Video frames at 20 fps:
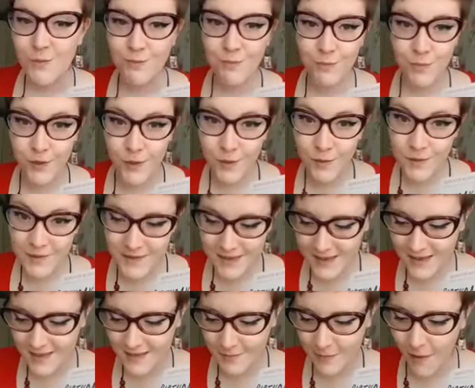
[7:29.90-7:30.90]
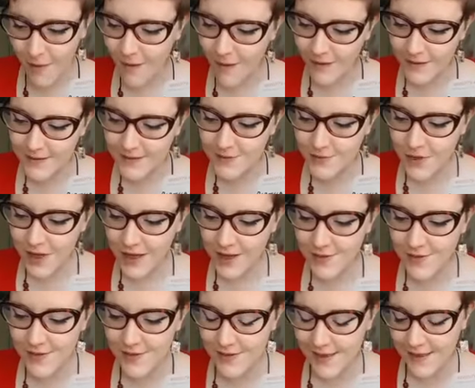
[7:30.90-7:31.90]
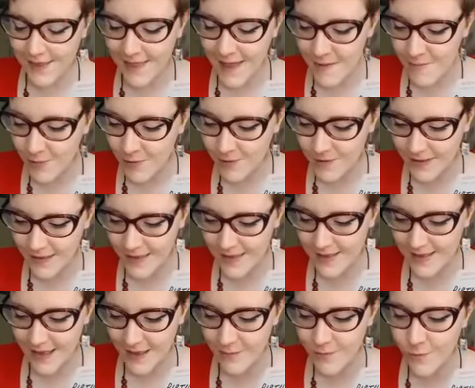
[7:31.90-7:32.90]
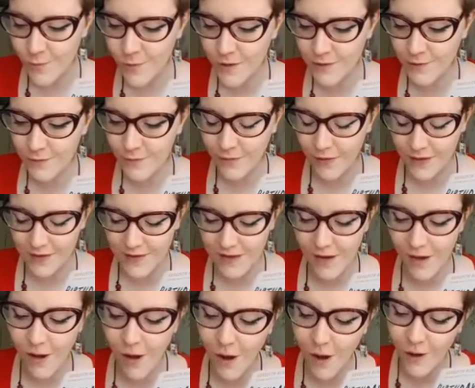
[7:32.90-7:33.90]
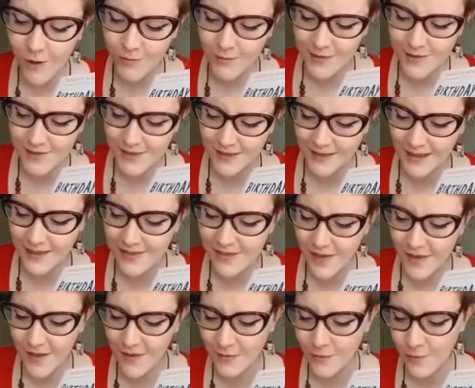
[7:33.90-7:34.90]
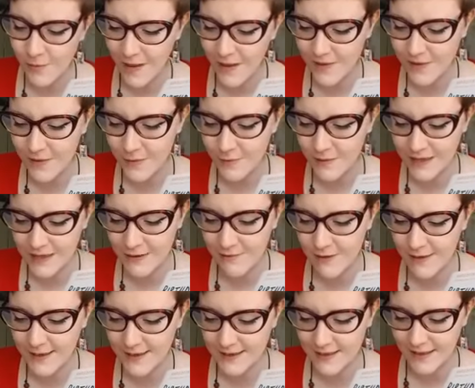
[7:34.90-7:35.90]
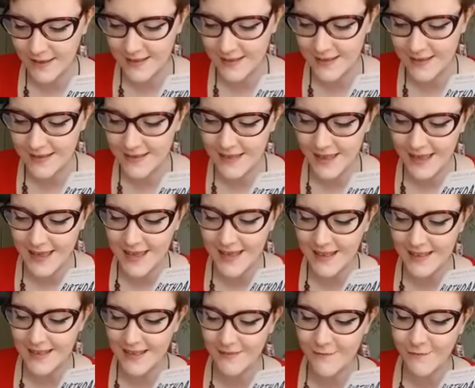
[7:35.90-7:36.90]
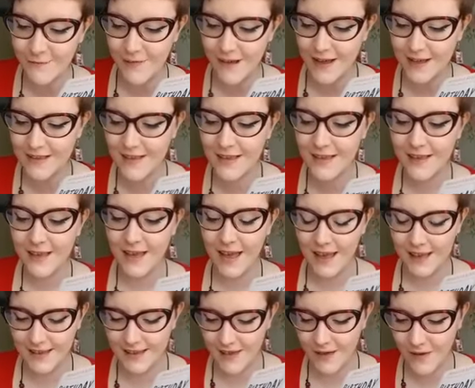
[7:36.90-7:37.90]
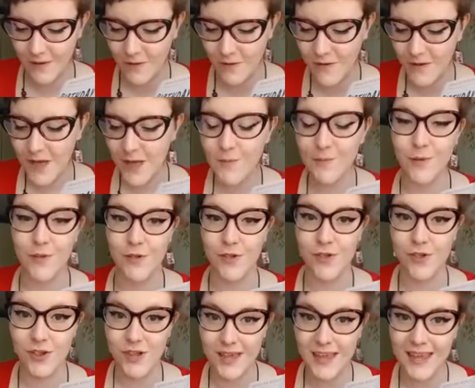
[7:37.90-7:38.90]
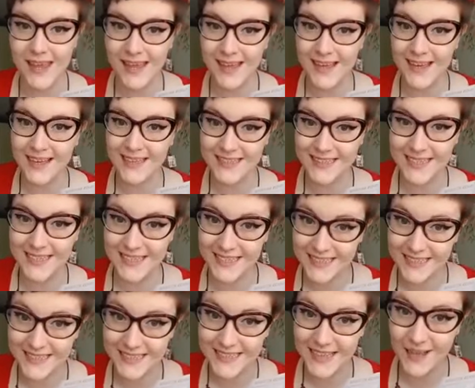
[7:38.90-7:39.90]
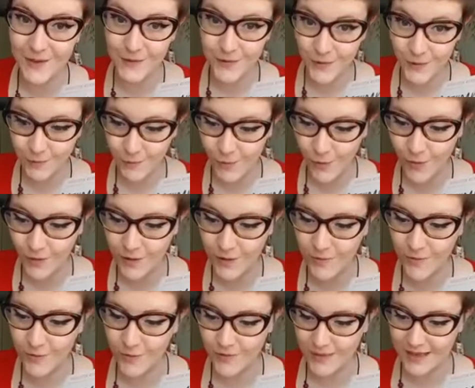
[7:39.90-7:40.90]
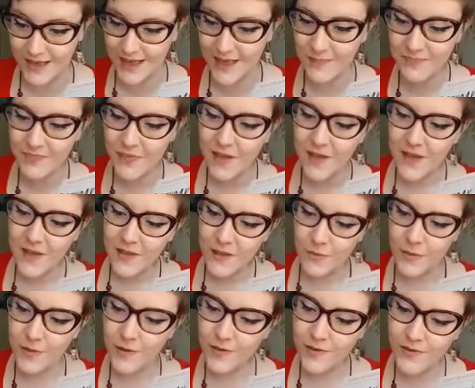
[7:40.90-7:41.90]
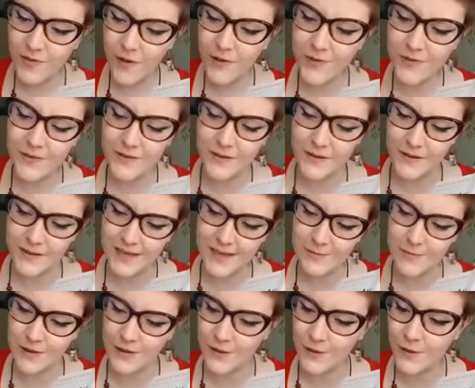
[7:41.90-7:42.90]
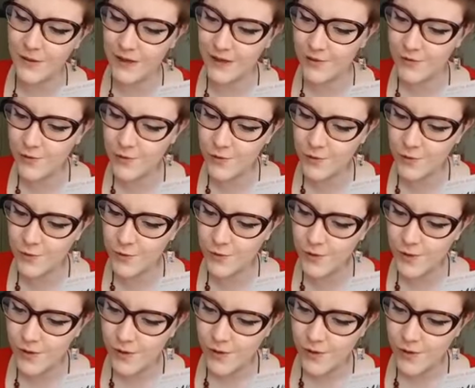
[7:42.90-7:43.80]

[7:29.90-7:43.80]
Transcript: Puberty sparks changes in their bodies, and Morgan fights a heart-wrenching internal battle when he recognises that he is in fact a girl, but she is in the wrong body. The book starts slowly, but you can surely